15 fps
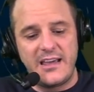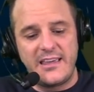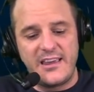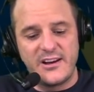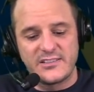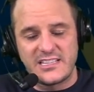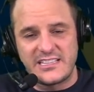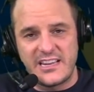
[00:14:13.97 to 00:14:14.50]

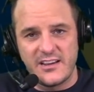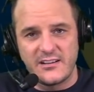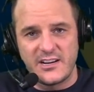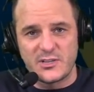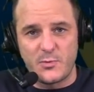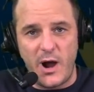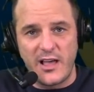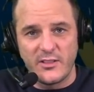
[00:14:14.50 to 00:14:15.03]
here's the deal.
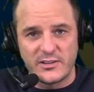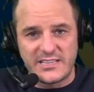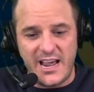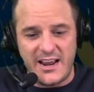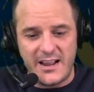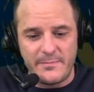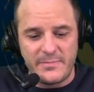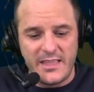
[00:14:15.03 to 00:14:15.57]
Here's why I looked
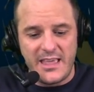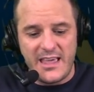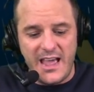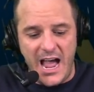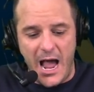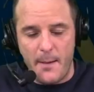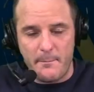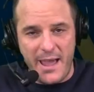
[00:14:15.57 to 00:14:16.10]
at it.
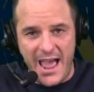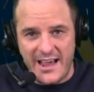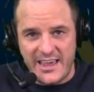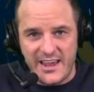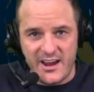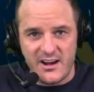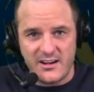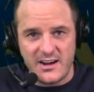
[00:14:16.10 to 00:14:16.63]
I'm back
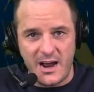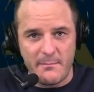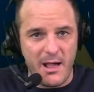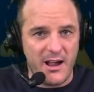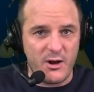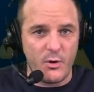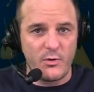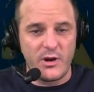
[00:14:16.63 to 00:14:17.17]
here. I'm
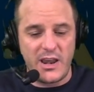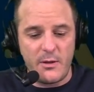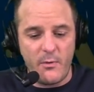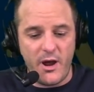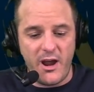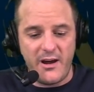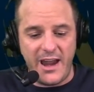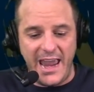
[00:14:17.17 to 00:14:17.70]
not going anywhere.